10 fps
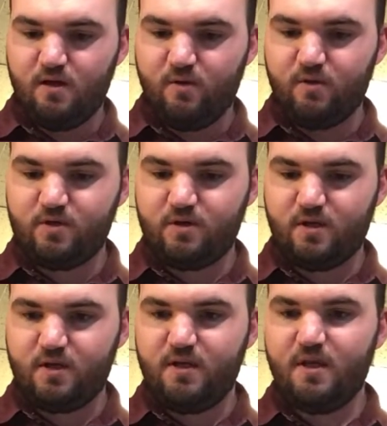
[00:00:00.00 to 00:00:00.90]
And we're just
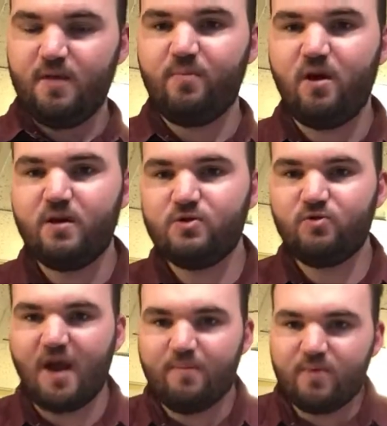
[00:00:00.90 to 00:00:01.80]
going to keep on
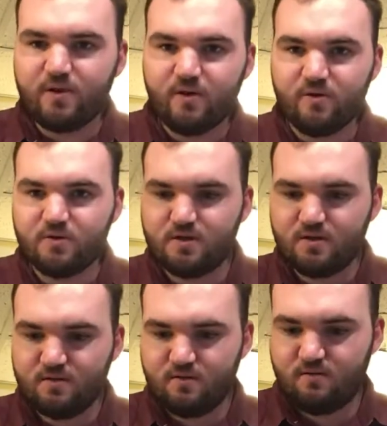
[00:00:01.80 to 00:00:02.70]
dropping those.